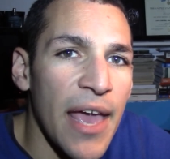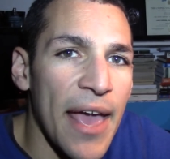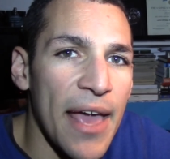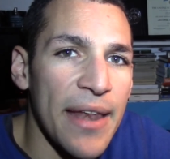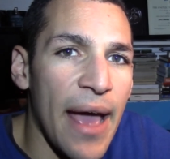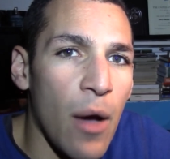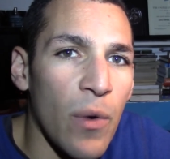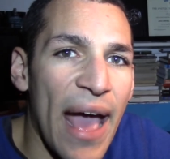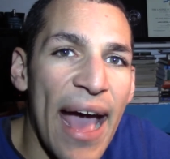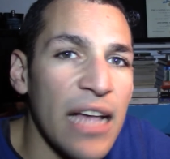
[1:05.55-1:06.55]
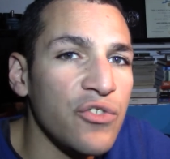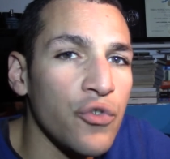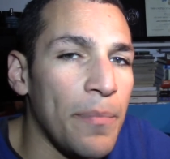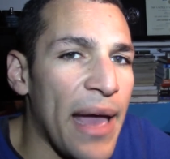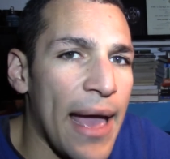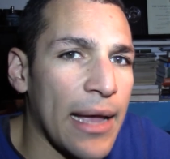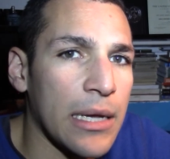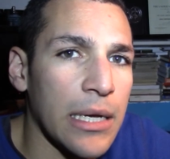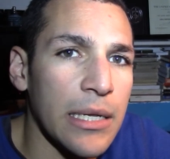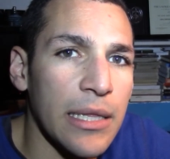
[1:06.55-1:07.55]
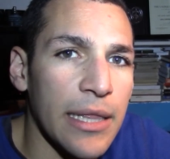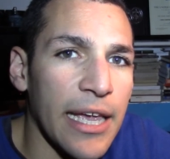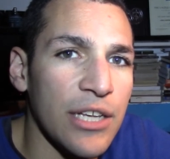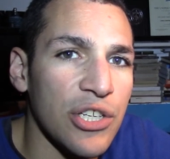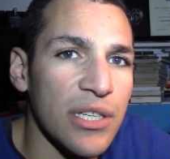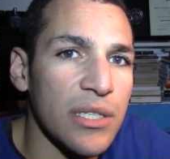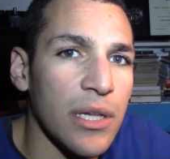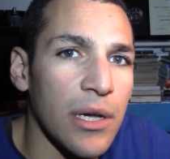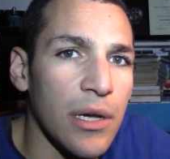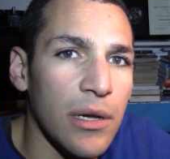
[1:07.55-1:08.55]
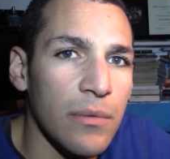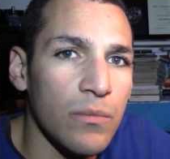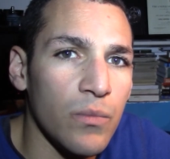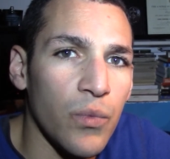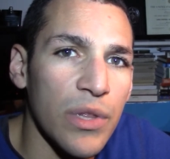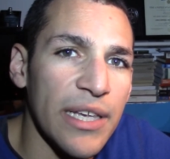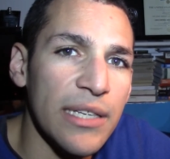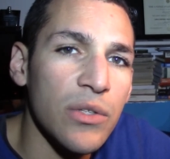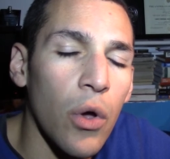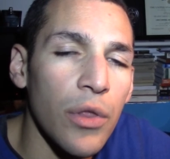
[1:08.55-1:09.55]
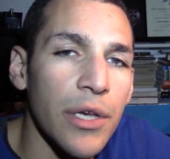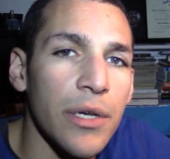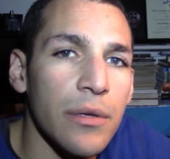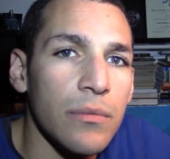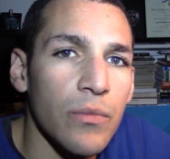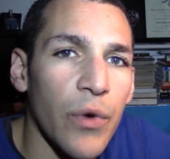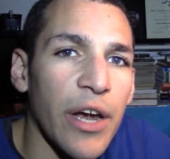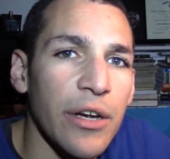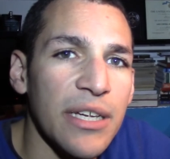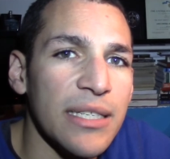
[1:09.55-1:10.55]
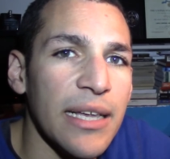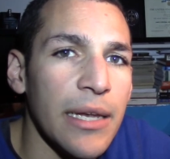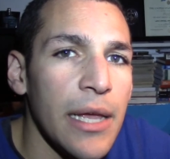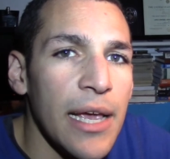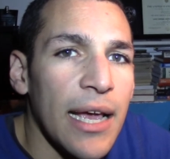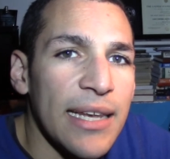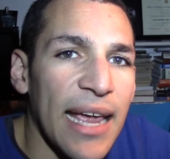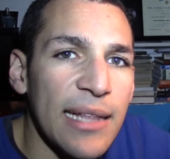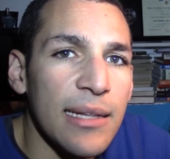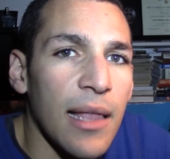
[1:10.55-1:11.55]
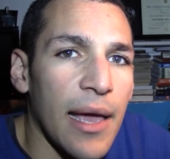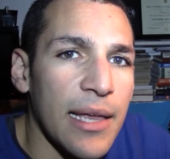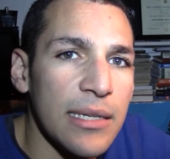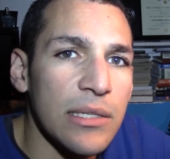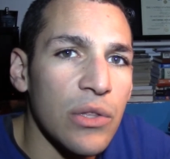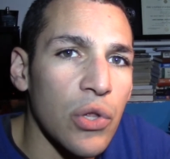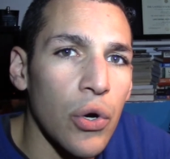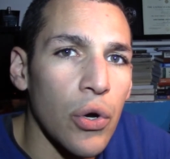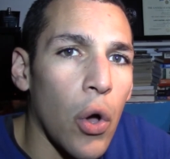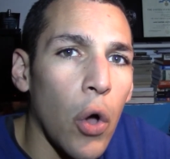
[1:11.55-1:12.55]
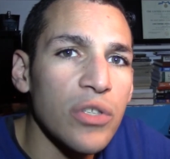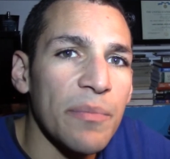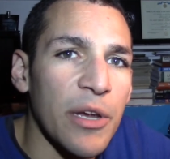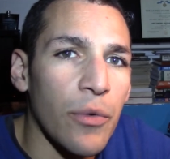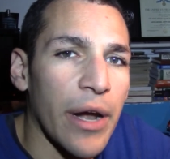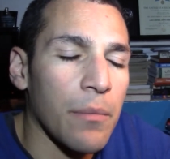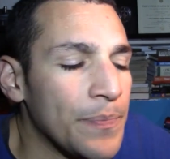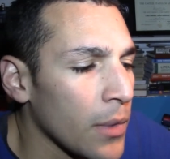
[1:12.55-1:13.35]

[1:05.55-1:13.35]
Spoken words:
And now with Astral Pack, they just released all the rarities, and Dandelion is the 3rd ultimate rare.